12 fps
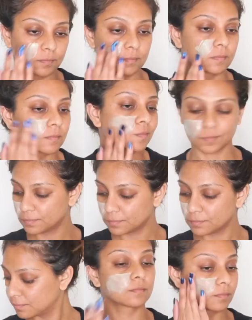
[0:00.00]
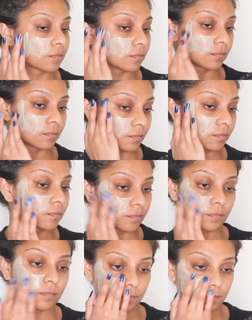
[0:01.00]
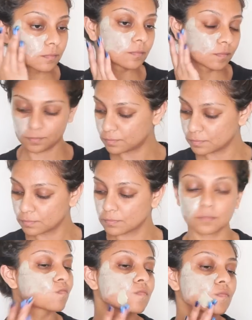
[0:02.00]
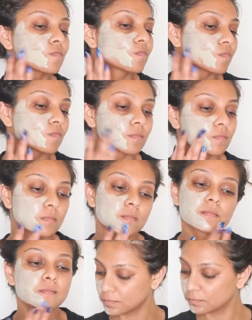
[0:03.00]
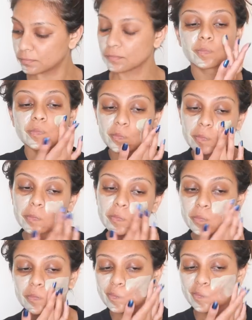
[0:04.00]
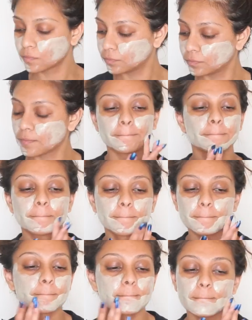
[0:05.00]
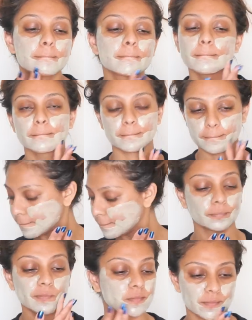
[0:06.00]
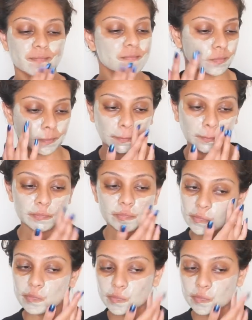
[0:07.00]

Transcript: a little bit of apple cider vinegar into her clay mask. And this is really, really good for cleaning out your pores. It removes dry and dull